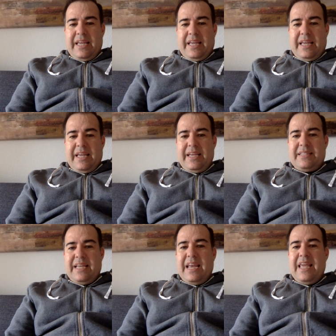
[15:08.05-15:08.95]

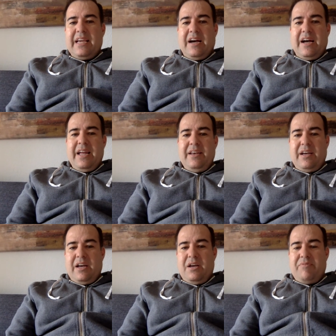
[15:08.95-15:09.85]
is any kind
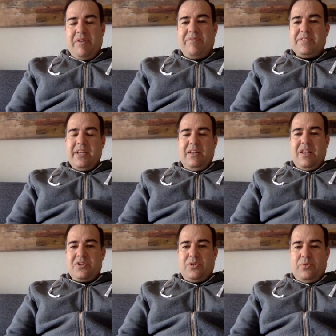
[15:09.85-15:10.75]
of a
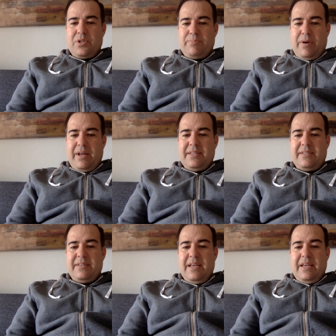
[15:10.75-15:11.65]
physiological
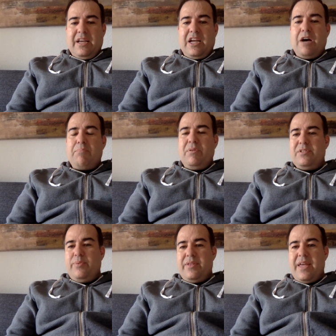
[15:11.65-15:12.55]
response coupled
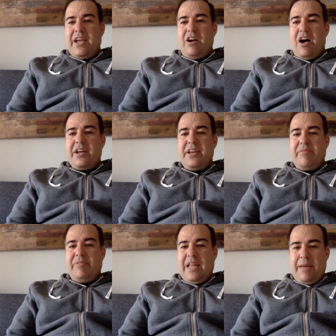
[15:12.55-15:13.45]
with a
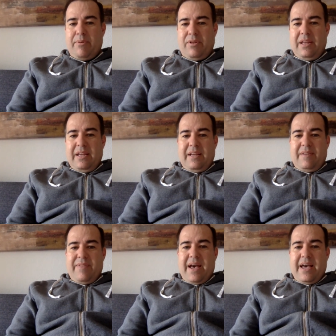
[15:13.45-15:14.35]
cognitive label
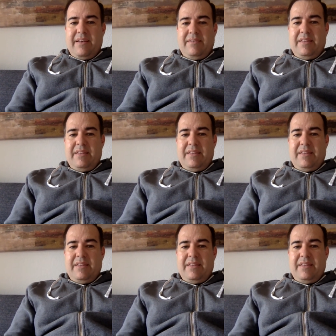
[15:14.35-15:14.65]
that